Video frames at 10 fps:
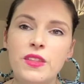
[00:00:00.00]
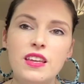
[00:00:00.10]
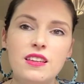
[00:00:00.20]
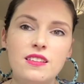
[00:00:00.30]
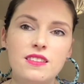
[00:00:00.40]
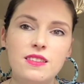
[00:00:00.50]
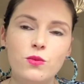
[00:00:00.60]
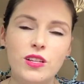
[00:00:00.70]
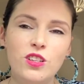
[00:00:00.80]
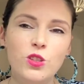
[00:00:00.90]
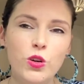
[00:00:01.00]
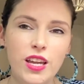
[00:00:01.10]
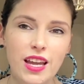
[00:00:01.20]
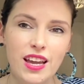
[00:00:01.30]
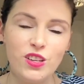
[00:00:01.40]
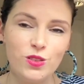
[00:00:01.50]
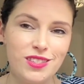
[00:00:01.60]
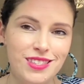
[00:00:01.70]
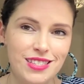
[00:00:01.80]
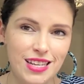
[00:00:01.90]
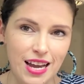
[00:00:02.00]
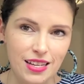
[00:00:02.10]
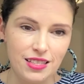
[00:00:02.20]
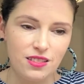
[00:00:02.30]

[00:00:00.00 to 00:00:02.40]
is when you're looking at your stats.